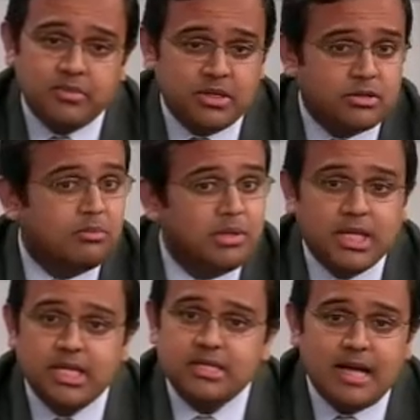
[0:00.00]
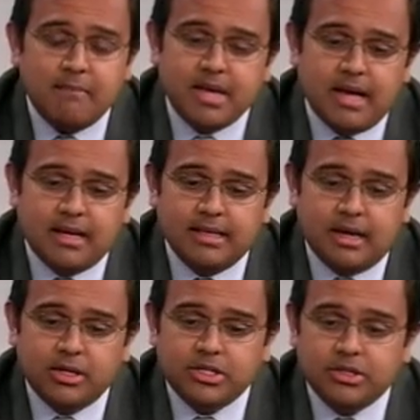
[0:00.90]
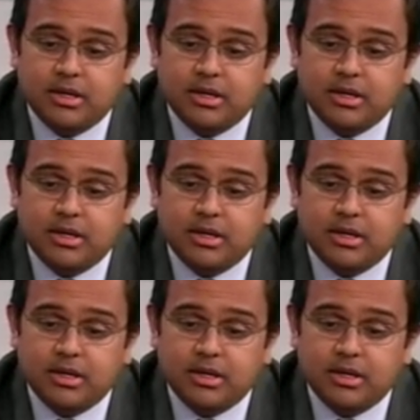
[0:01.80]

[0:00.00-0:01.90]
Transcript: the durability is not bad in that region,